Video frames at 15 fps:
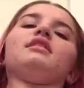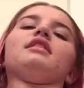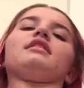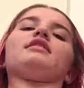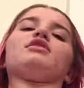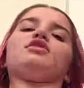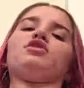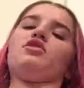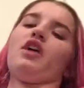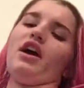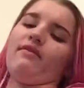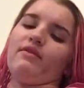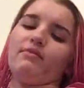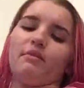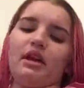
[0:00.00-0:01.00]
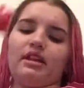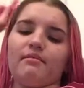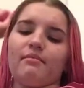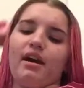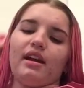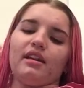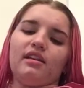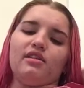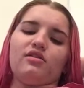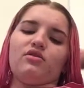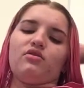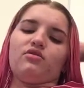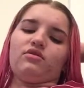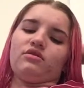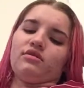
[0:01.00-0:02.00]
I'm gonna show everybody my
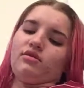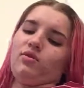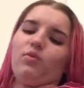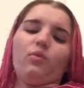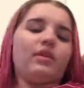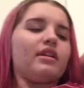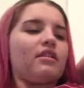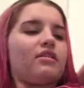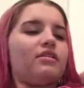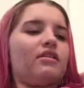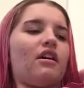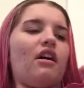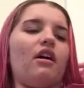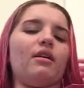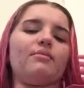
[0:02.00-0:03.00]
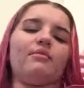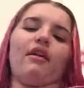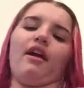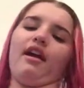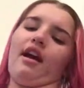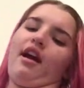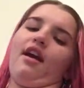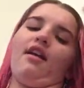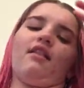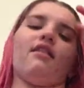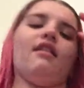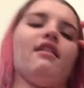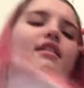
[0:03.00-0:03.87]
new weird ombre hair.